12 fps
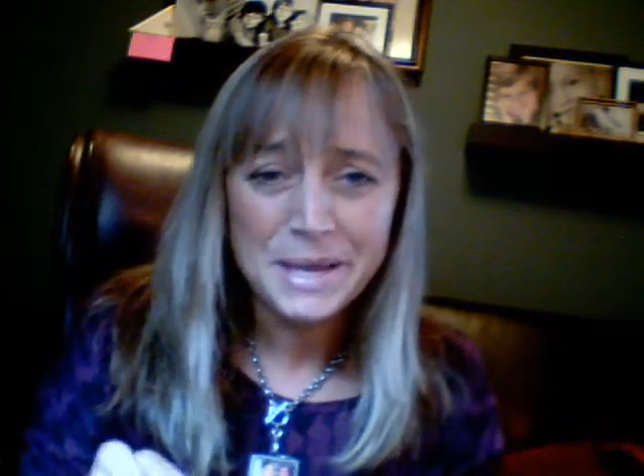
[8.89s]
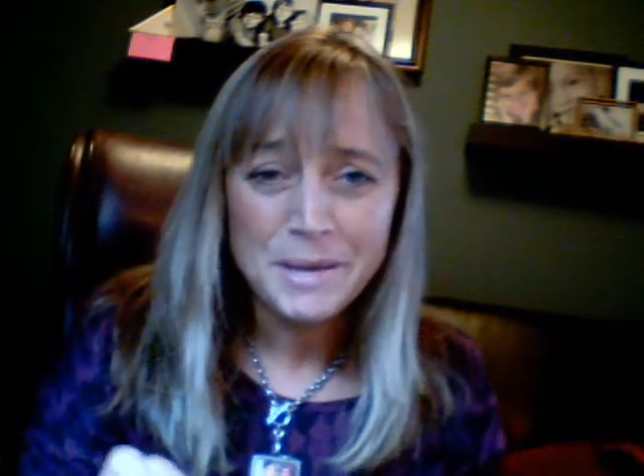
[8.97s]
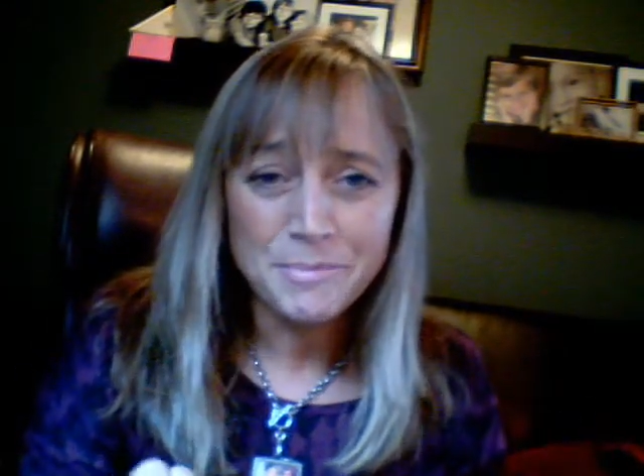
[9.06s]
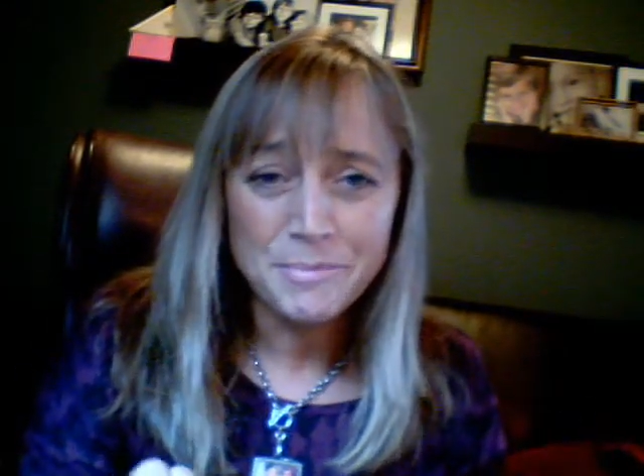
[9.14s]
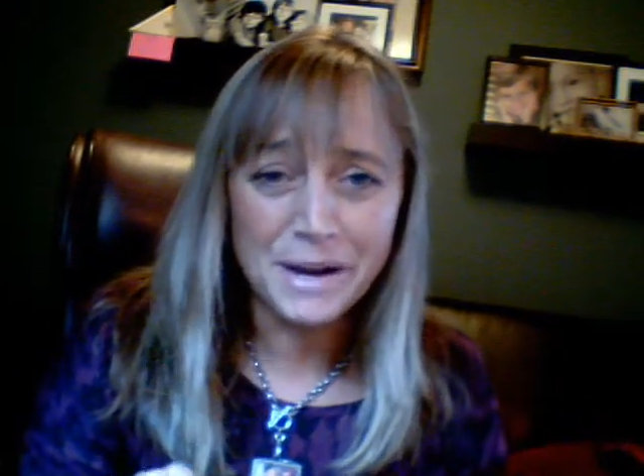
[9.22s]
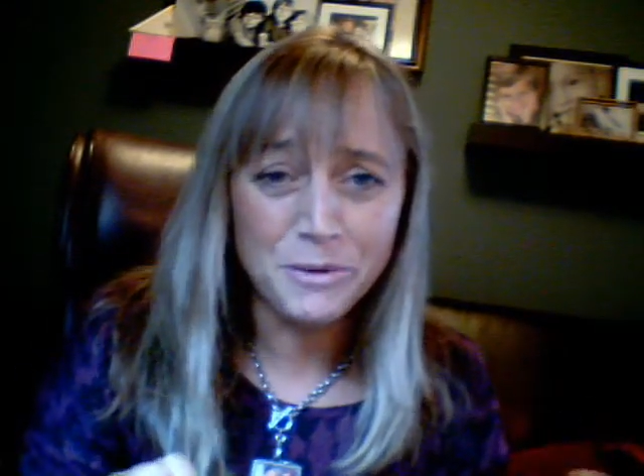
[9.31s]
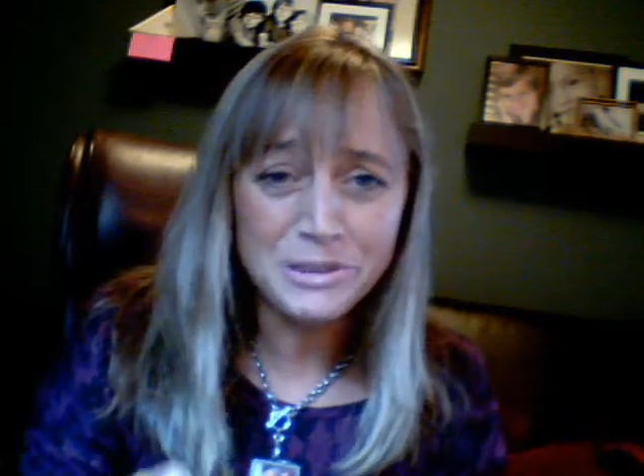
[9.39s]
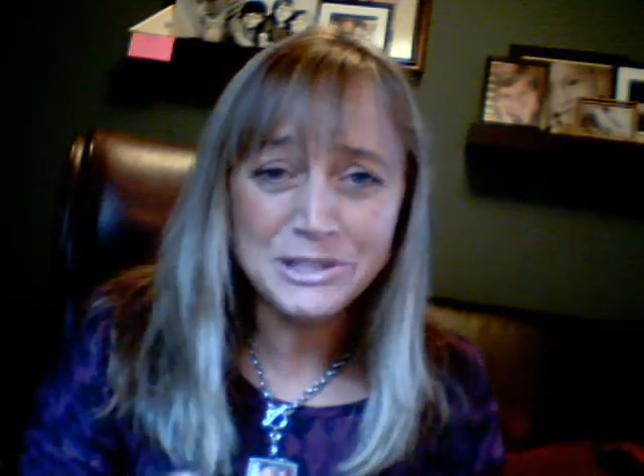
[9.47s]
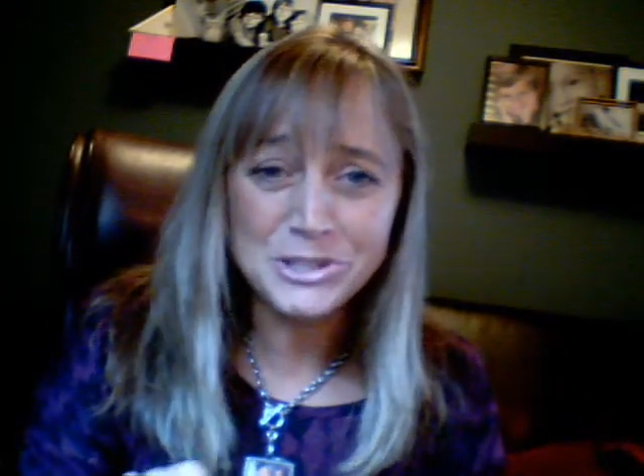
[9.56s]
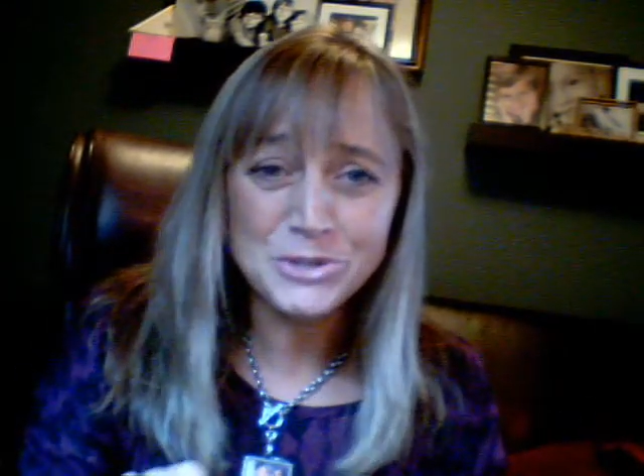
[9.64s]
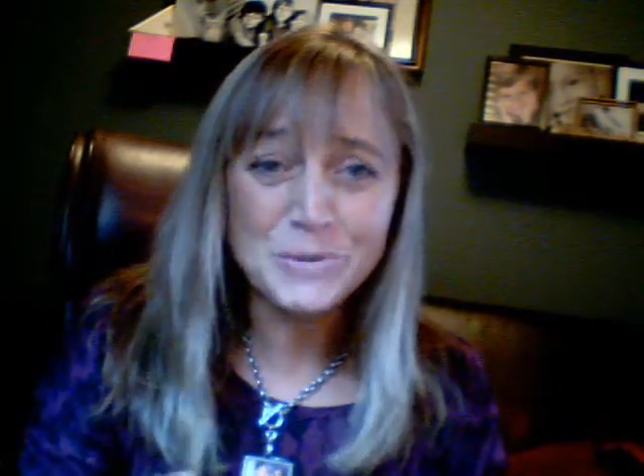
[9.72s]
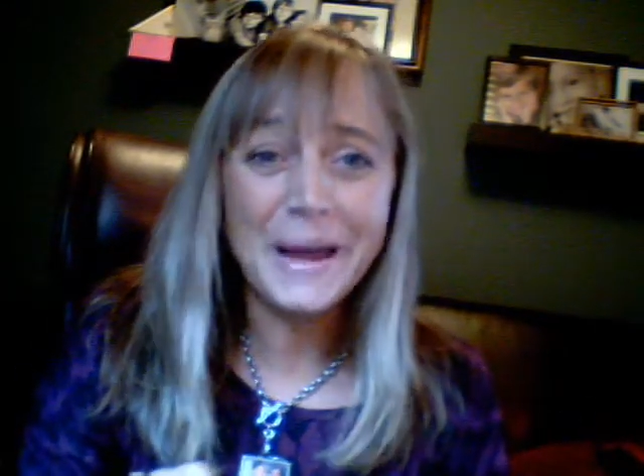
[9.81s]
but I'll really
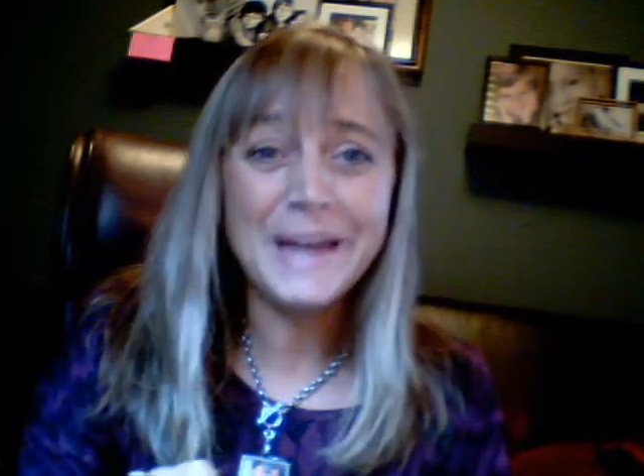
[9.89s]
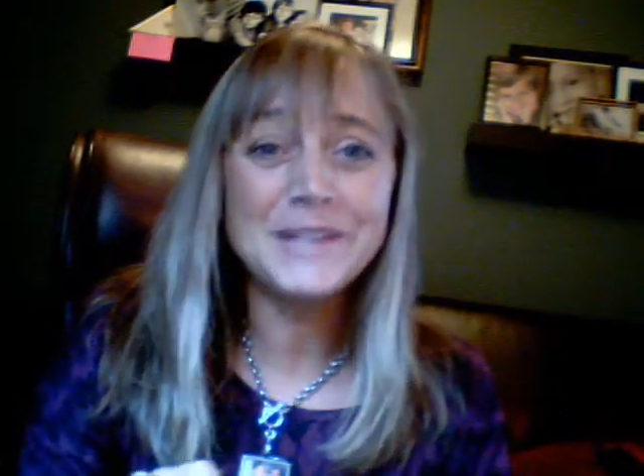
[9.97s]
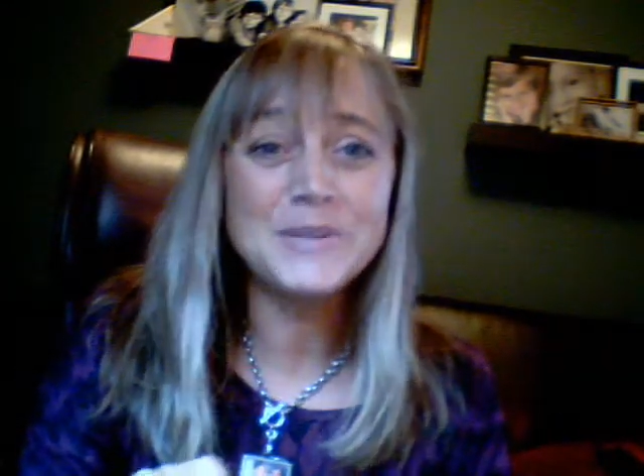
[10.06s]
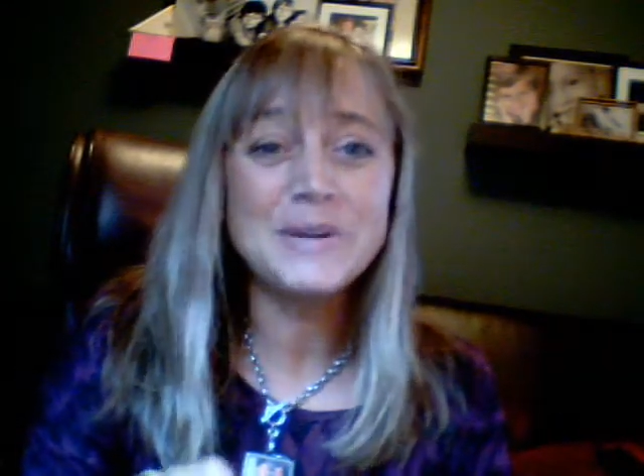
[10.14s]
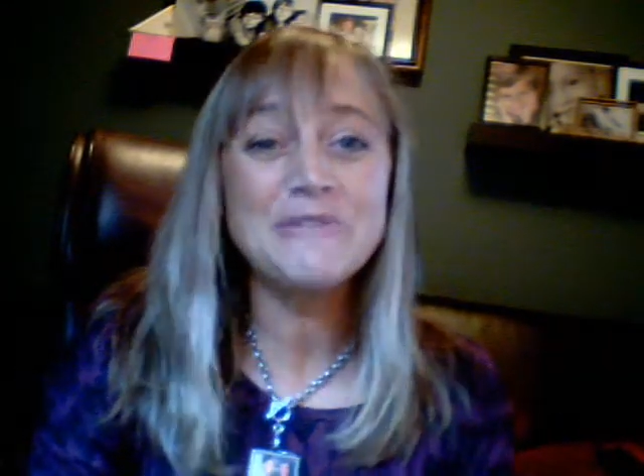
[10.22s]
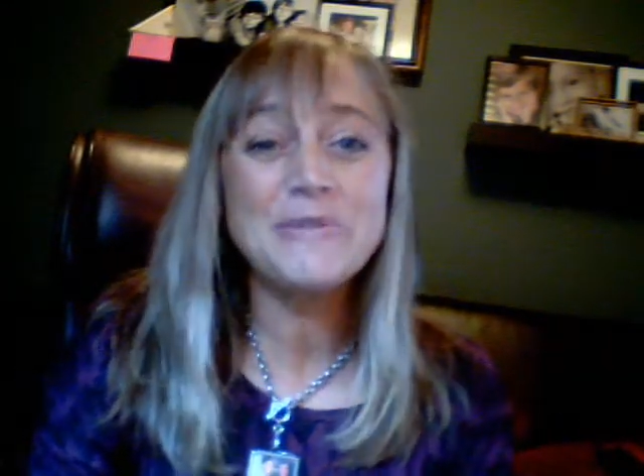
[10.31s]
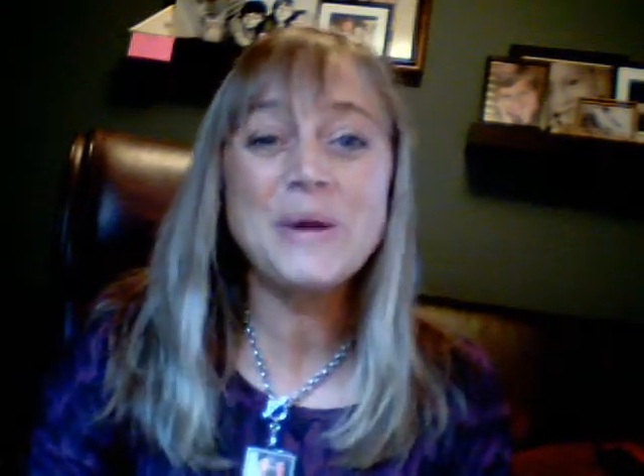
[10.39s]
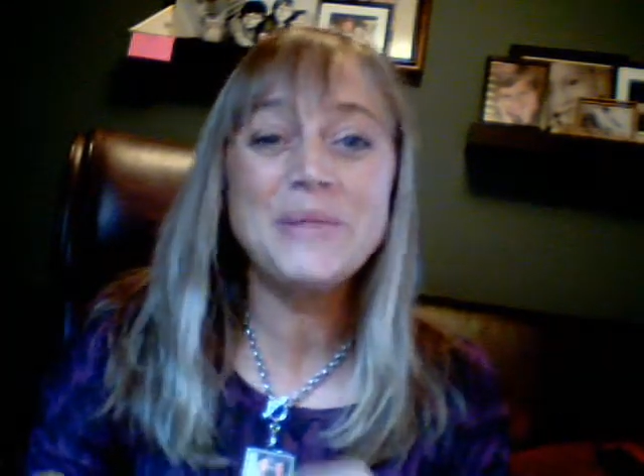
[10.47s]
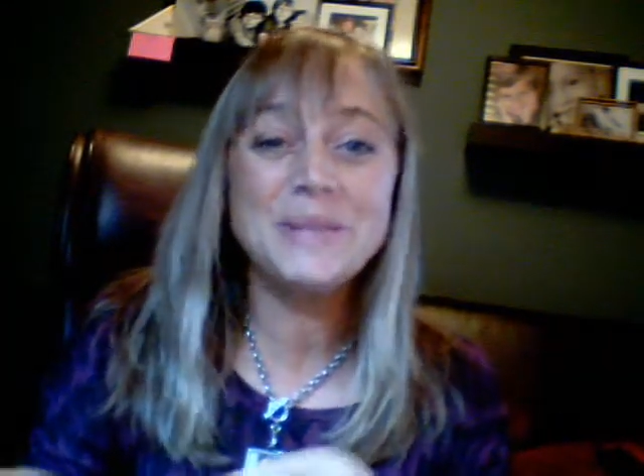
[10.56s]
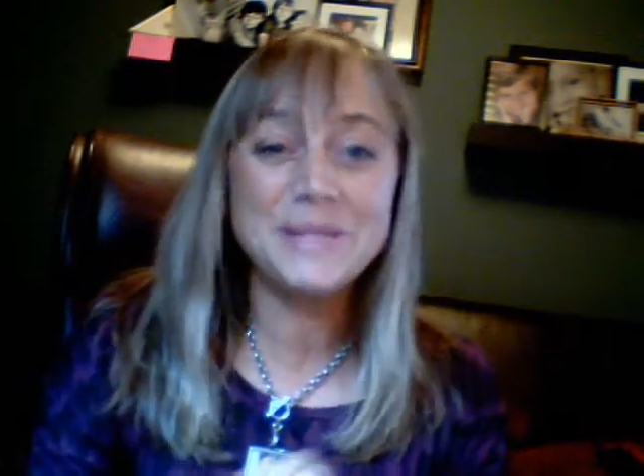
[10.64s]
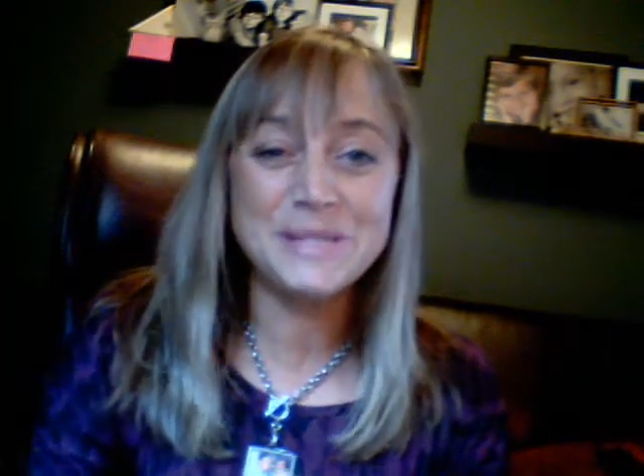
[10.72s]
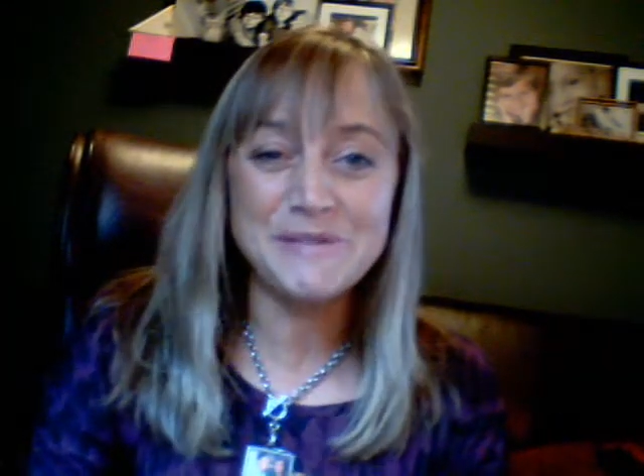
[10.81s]
try to avoid
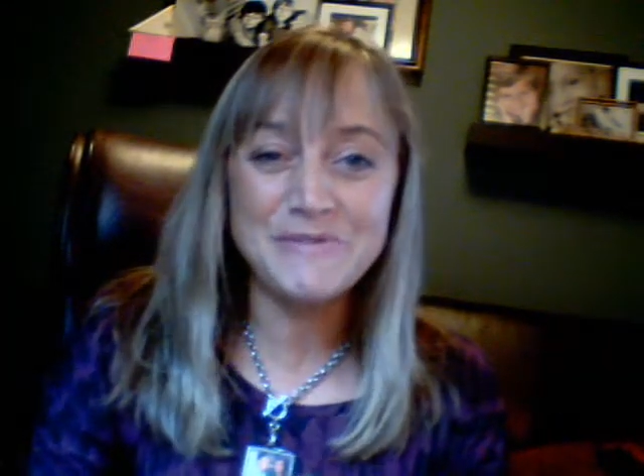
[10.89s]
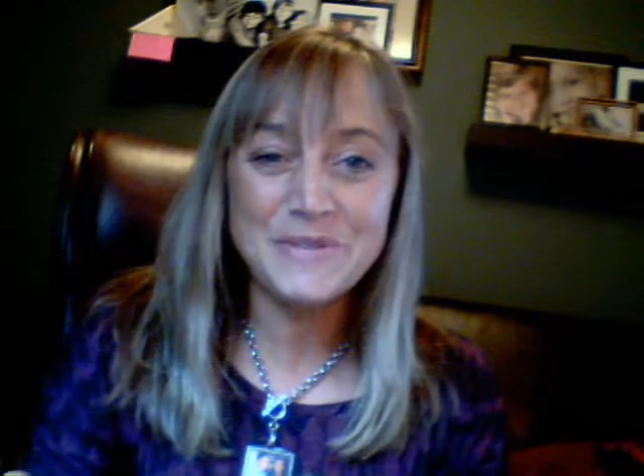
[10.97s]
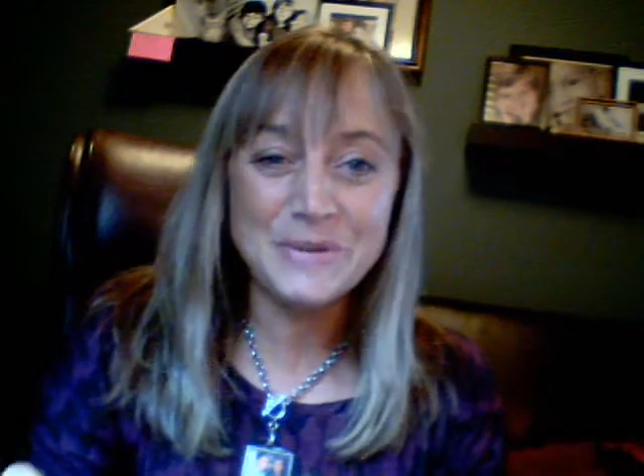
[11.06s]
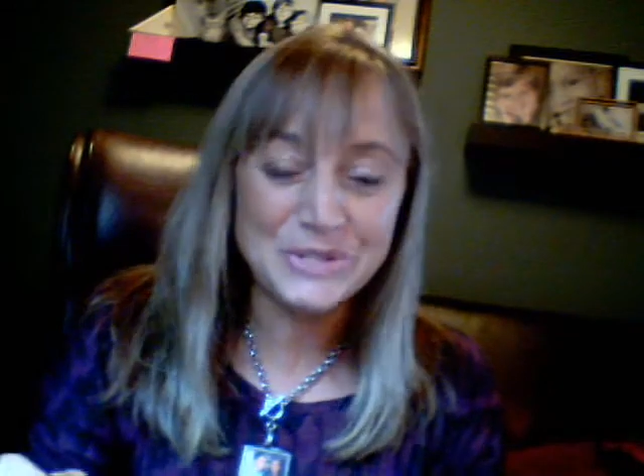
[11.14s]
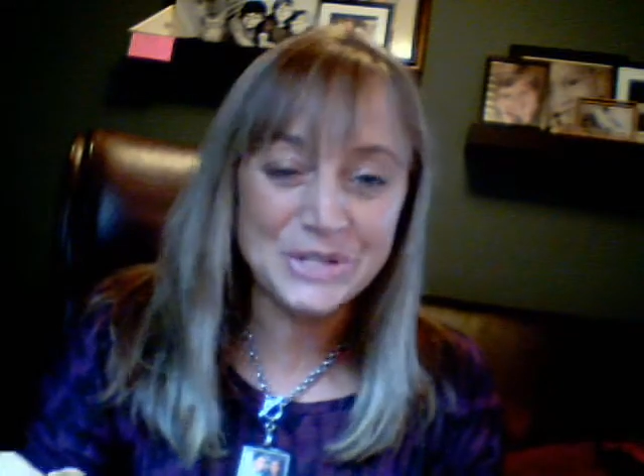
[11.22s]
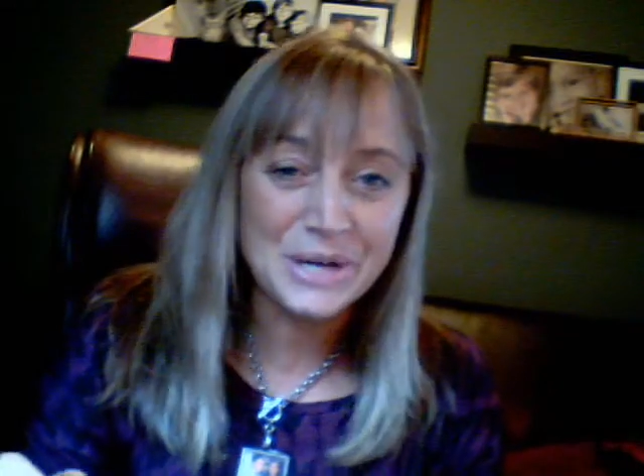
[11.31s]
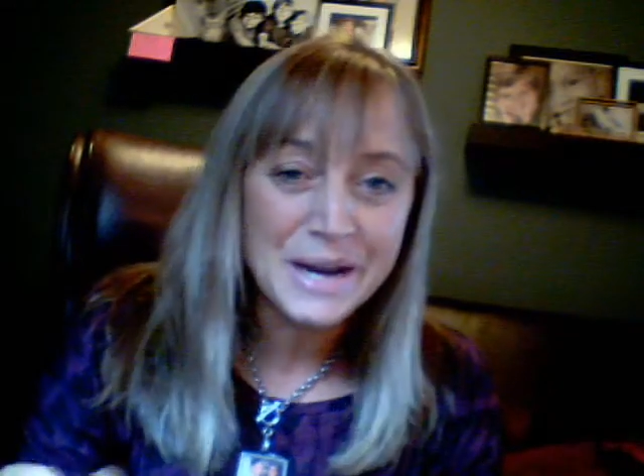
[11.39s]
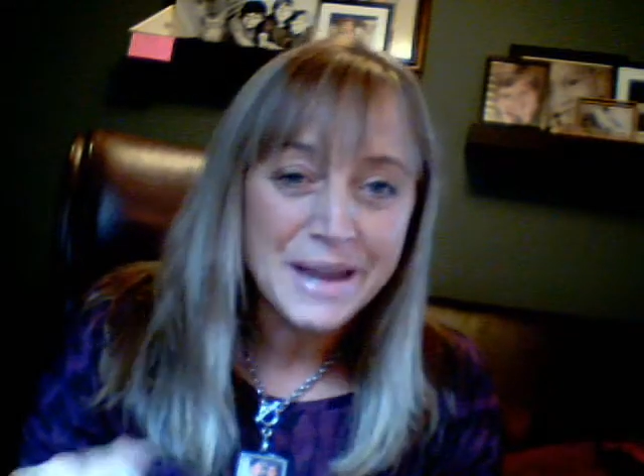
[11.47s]
this in the future.